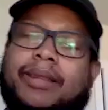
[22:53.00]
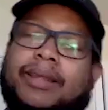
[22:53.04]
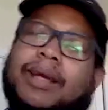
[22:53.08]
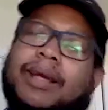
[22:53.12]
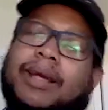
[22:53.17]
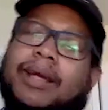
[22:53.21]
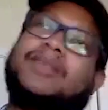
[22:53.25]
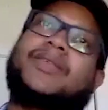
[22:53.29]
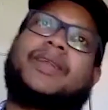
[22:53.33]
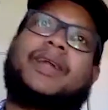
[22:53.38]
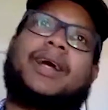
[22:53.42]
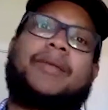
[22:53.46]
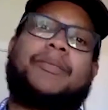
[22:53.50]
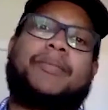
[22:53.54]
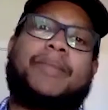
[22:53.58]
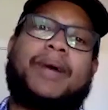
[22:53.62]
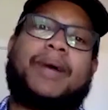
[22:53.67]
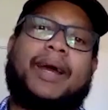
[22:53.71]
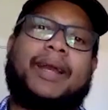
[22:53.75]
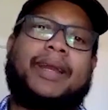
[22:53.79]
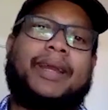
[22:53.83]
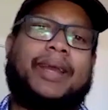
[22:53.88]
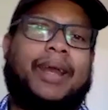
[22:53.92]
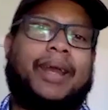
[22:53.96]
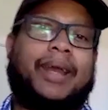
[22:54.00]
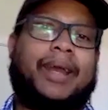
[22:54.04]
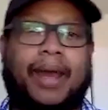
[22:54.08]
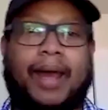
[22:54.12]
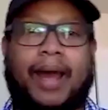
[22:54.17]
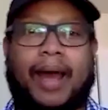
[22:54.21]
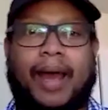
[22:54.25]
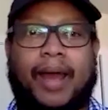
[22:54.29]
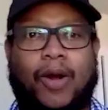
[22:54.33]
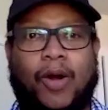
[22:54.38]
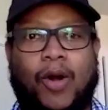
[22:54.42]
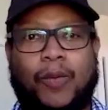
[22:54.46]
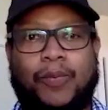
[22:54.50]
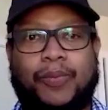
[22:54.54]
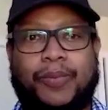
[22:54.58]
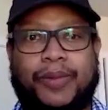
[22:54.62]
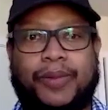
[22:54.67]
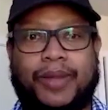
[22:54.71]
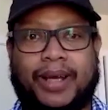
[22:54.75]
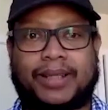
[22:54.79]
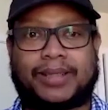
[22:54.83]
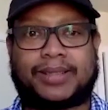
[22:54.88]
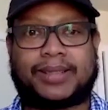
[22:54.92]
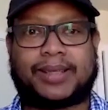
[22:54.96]
thanks for that, Manny. And I hope
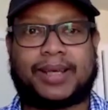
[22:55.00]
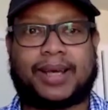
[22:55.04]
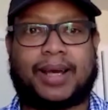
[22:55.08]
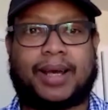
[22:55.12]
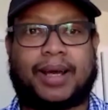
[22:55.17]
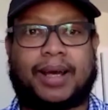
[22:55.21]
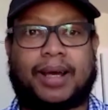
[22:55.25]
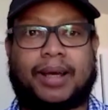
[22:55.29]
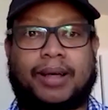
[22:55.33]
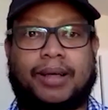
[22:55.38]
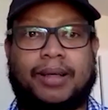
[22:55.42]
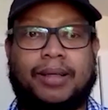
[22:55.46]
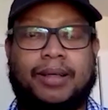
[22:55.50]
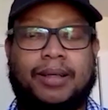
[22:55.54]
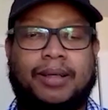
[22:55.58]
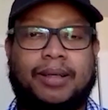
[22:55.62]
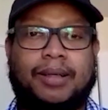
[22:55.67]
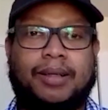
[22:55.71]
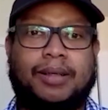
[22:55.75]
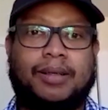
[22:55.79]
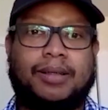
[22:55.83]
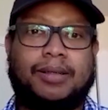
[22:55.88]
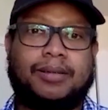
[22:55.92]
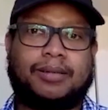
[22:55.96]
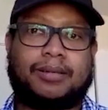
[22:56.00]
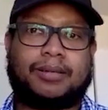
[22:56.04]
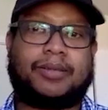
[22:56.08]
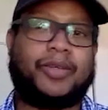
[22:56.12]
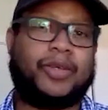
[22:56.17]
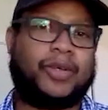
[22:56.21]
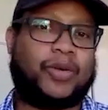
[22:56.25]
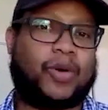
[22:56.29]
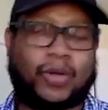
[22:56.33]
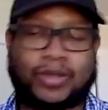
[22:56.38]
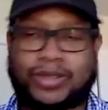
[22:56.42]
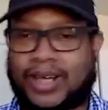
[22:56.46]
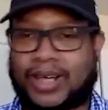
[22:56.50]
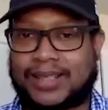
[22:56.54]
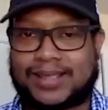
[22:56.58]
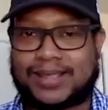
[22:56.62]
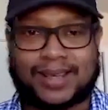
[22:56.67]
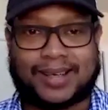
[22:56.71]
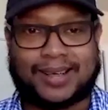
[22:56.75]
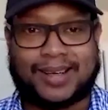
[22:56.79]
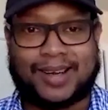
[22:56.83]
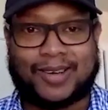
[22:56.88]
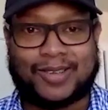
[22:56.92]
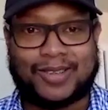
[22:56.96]
that you hold us
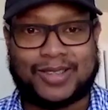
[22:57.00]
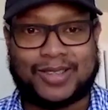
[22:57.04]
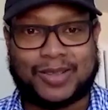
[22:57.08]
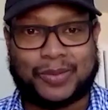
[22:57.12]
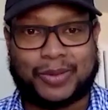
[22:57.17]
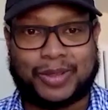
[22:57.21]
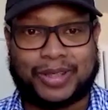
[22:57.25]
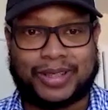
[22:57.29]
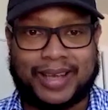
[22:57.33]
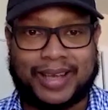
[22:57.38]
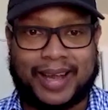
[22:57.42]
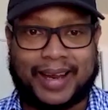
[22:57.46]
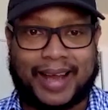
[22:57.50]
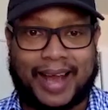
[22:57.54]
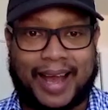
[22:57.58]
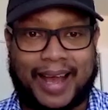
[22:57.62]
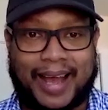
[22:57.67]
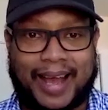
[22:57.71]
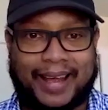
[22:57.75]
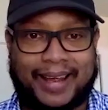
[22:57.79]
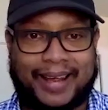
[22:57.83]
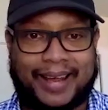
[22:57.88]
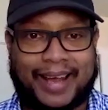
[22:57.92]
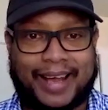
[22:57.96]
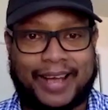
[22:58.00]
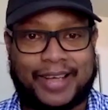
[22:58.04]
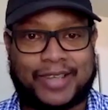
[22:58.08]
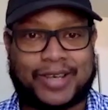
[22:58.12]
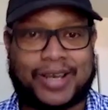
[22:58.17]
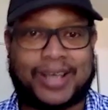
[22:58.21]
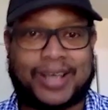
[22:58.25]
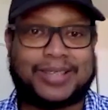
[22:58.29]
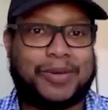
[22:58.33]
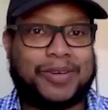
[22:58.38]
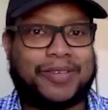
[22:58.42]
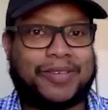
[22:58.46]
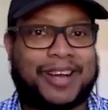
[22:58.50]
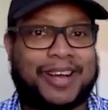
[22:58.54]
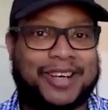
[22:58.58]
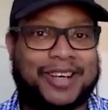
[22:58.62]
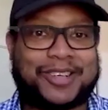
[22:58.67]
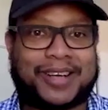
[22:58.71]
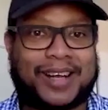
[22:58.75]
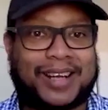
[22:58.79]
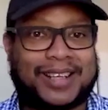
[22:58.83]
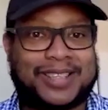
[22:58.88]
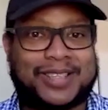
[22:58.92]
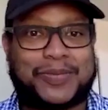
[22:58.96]
accountable. I try to be very
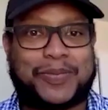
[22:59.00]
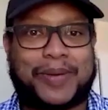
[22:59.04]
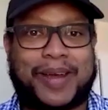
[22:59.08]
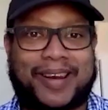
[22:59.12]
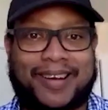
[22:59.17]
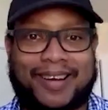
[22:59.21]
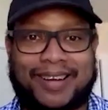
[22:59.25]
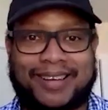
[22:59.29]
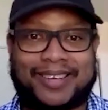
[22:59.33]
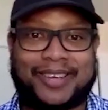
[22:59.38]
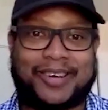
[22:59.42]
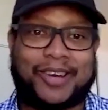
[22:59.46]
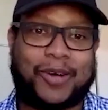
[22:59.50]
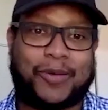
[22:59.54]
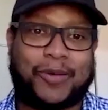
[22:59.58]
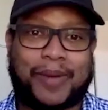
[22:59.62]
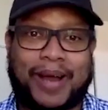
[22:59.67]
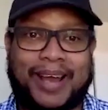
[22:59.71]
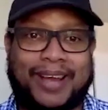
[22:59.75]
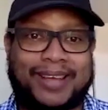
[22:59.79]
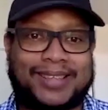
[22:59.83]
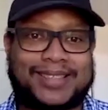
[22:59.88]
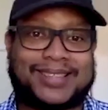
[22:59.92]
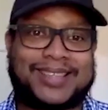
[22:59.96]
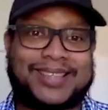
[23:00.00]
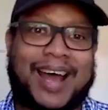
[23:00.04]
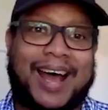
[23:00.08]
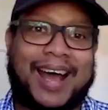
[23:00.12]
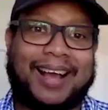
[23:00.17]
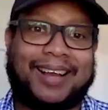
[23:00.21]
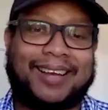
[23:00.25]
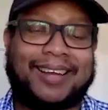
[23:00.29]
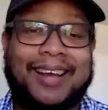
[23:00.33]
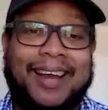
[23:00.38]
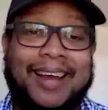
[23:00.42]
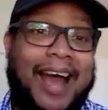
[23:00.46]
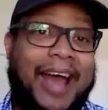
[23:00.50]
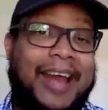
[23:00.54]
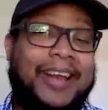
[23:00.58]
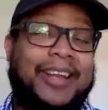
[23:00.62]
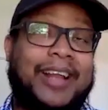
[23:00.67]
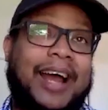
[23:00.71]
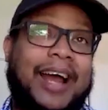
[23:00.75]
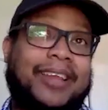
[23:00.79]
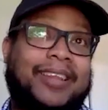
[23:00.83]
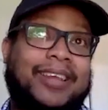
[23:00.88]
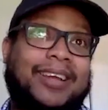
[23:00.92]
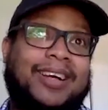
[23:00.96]
transparent. You know my style.
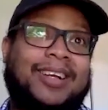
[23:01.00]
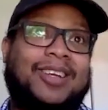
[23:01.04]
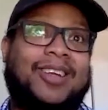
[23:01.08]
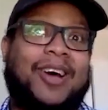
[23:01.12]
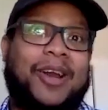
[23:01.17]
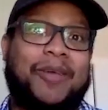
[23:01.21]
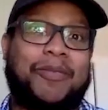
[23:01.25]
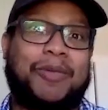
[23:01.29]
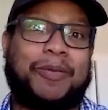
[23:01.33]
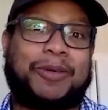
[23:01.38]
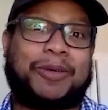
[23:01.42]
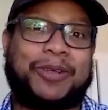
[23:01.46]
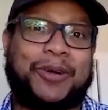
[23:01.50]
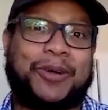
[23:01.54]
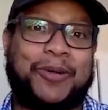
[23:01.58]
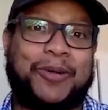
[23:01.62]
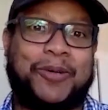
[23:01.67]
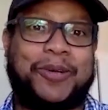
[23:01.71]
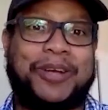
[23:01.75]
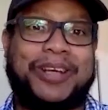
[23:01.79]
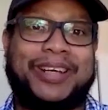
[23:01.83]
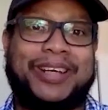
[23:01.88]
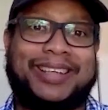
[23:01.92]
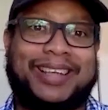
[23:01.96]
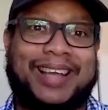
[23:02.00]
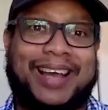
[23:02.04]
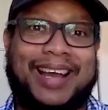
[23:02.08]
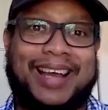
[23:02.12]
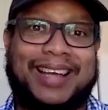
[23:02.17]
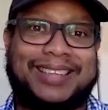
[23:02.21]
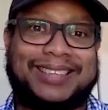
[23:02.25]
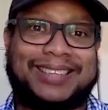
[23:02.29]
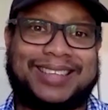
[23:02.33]
I think a lot of people don't realize